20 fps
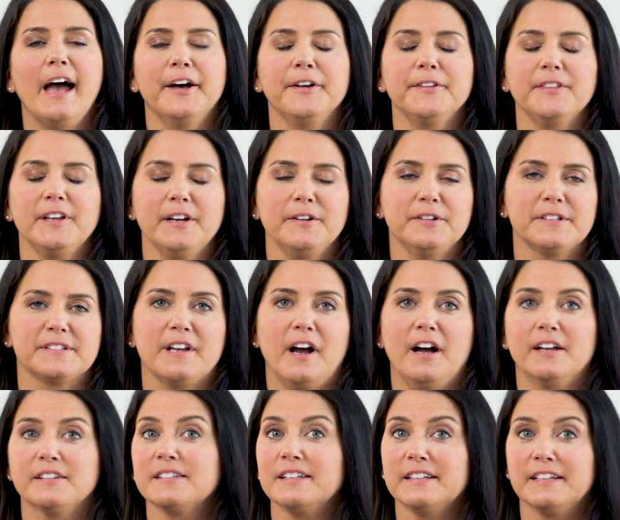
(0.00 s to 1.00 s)
Healthcare is
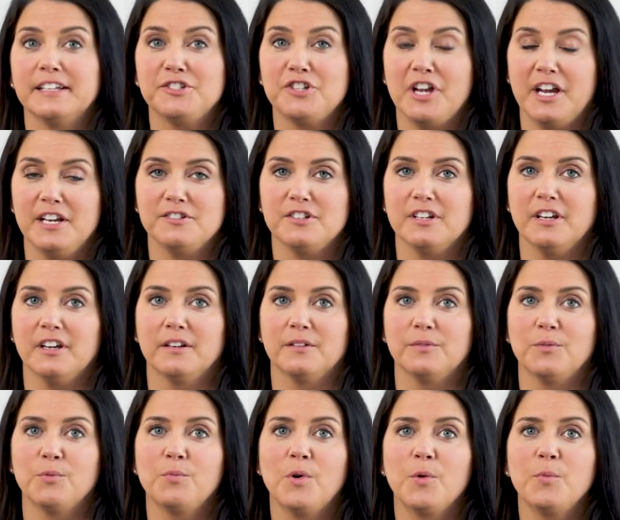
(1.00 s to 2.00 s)
constantly changing, and
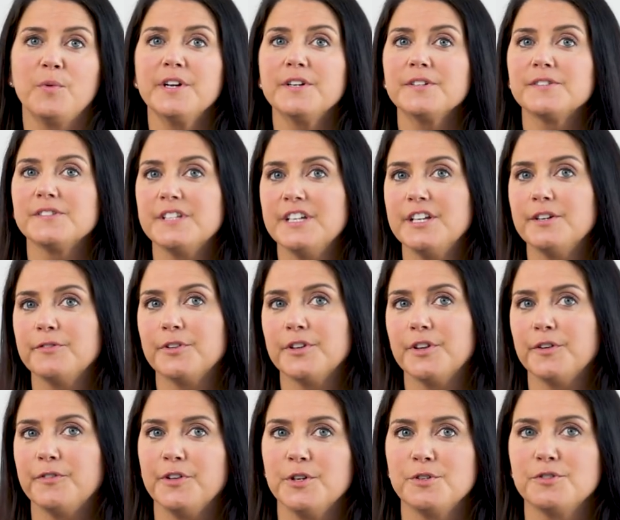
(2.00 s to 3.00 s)
what we are seeing for
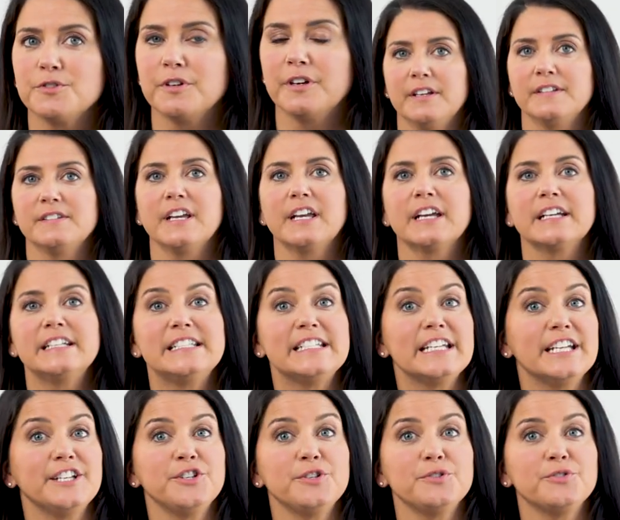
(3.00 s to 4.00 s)
the future is a
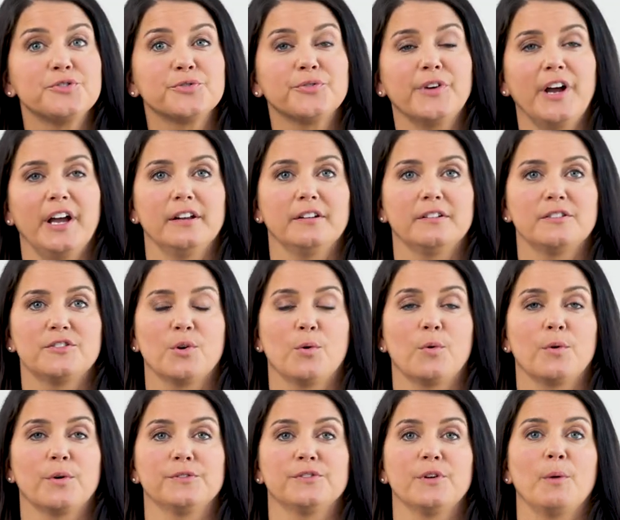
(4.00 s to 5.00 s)
continued trend
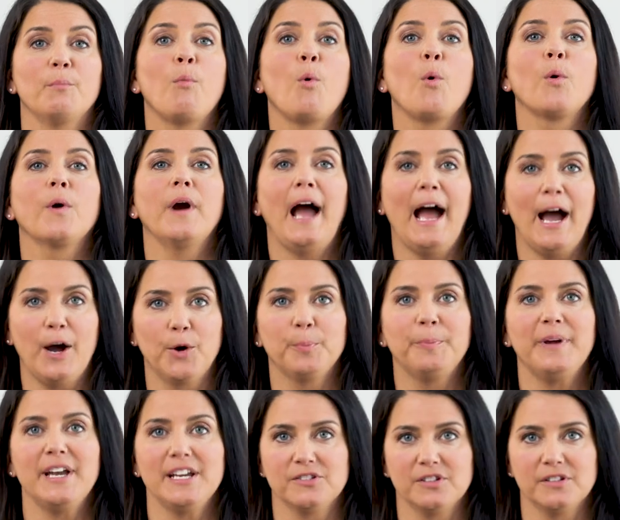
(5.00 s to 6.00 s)
towards more
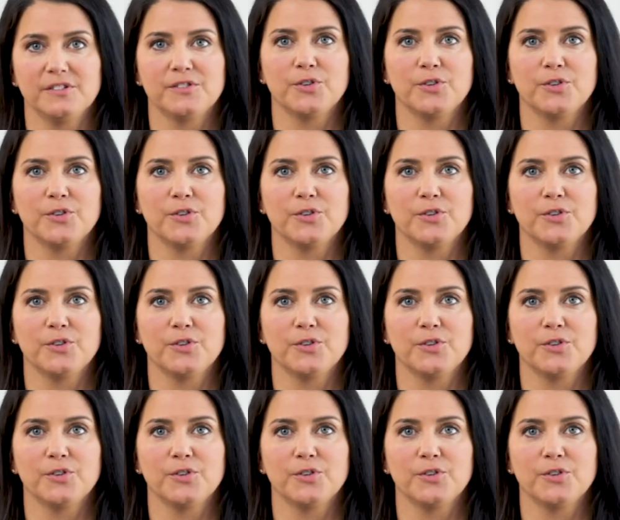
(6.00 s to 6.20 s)
outpatient